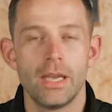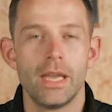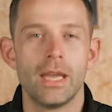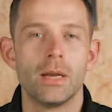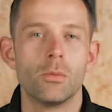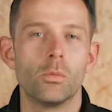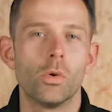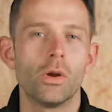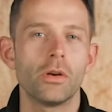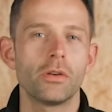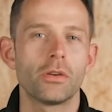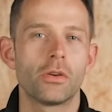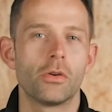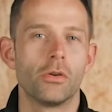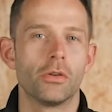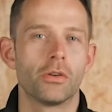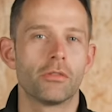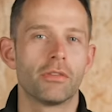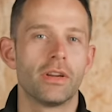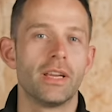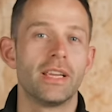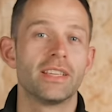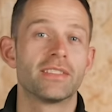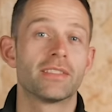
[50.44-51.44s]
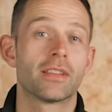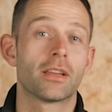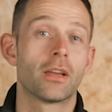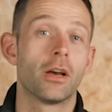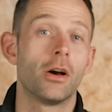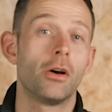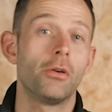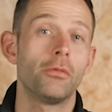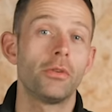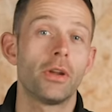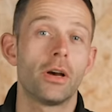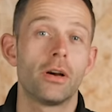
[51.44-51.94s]
In one corner is the
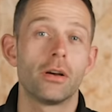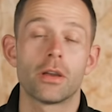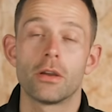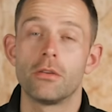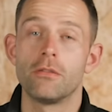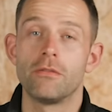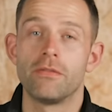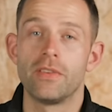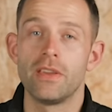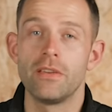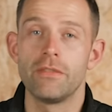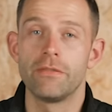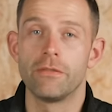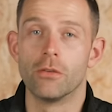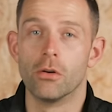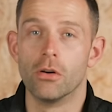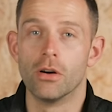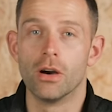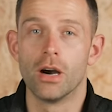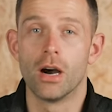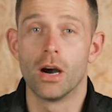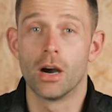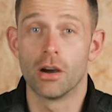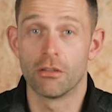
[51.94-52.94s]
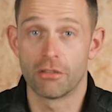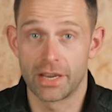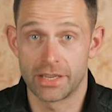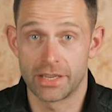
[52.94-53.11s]
Colnago V four R